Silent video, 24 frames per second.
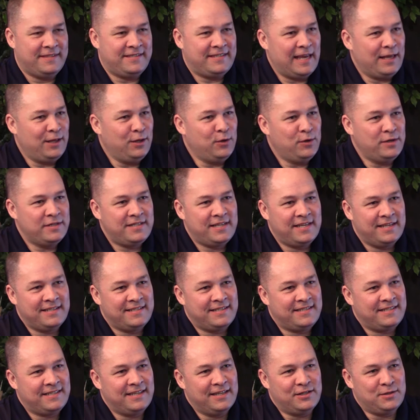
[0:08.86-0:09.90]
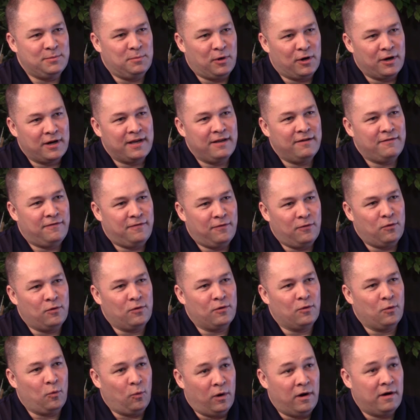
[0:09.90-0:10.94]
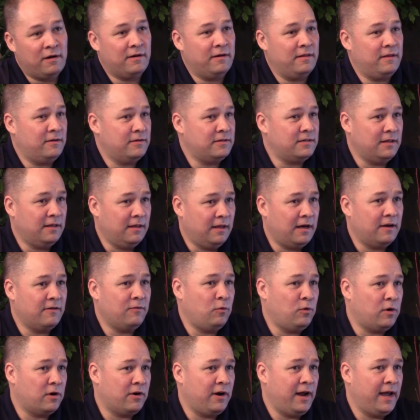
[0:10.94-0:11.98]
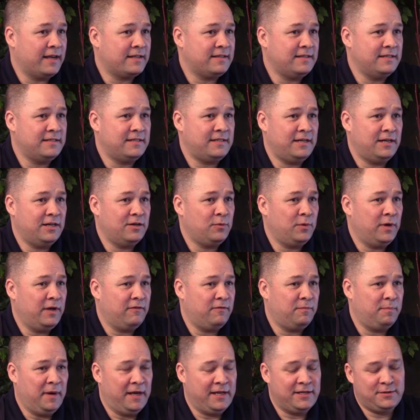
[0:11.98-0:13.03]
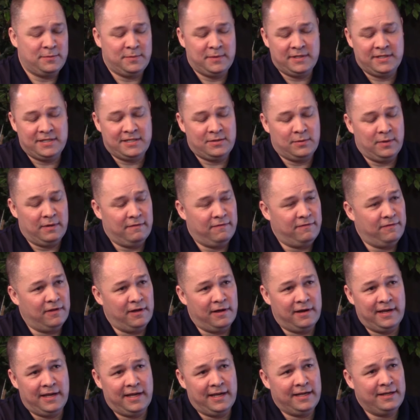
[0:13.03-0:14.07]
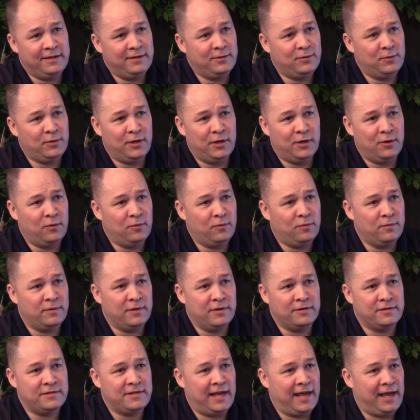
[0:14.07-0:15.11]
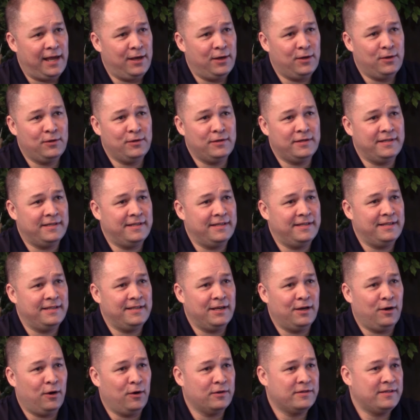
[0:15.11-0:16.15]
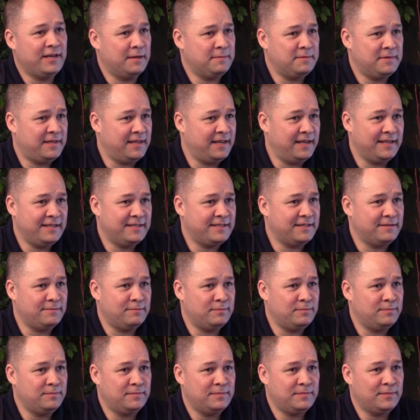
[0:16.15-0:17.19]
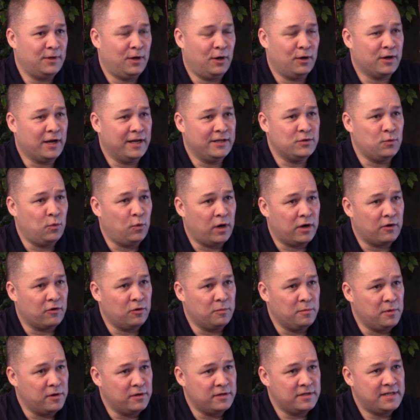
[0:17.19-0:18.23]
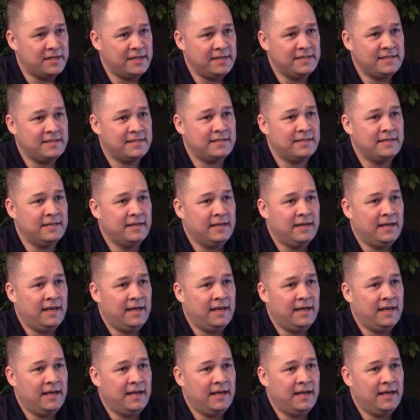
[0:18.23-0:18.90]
St. Louis is a market for water. There's a lot of water accidents here. We have basements, we have flooding, you know, there's hail and all types of things and all kinds of water emergencies.